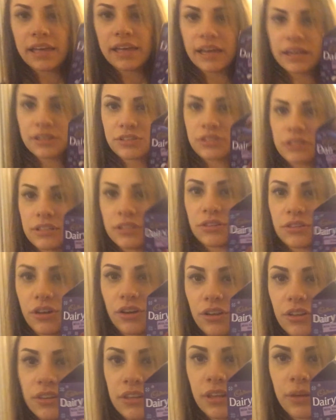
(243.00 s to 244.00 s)
I actually
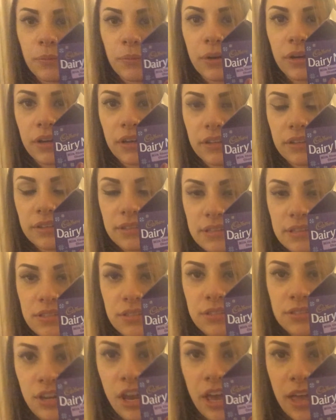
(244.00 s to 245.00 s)
thought they were
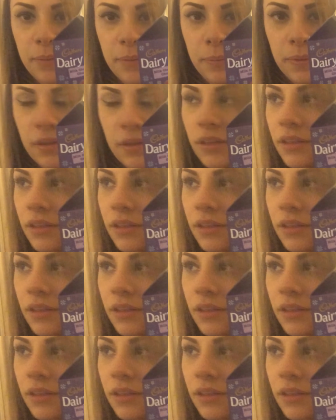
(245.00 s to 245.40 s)
this shape,